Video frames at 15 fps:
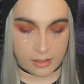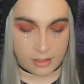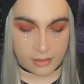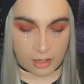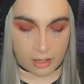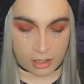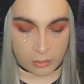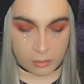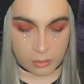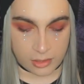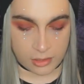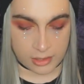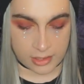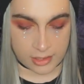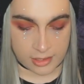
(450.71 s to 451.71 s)
The
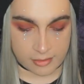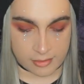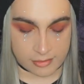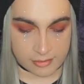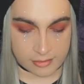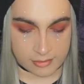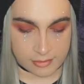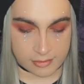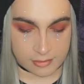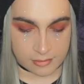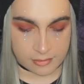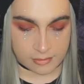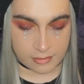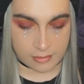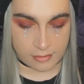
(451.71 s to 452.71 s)
artwork is,
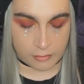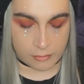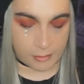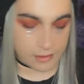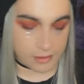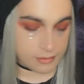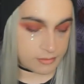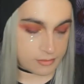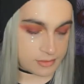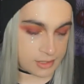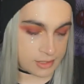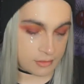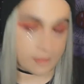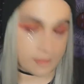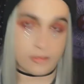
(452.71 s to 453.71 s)
it reminds me of
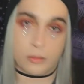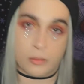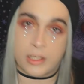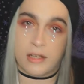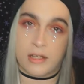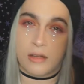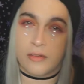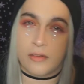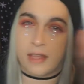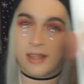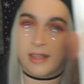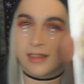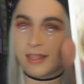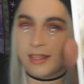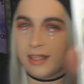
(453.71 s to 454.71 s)
Stained Glass Windows. I
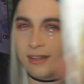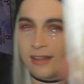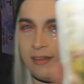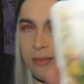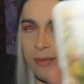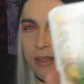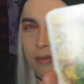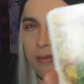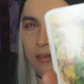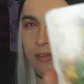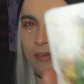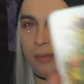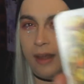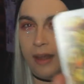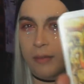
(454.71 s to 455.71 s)
think that's what he was
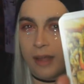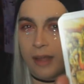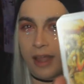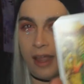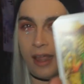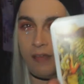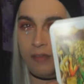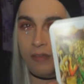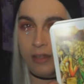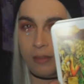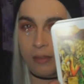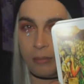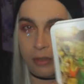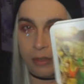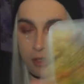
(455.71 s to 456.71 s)
inspired by. I haven't read the
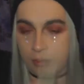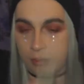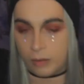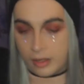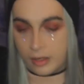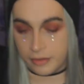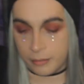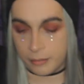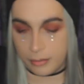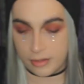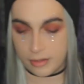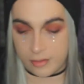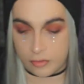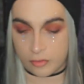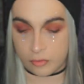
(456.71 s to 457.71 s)
book in a while. The
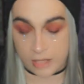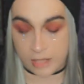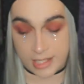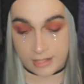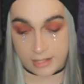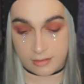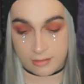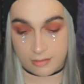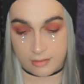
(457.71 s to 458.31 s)
book is great.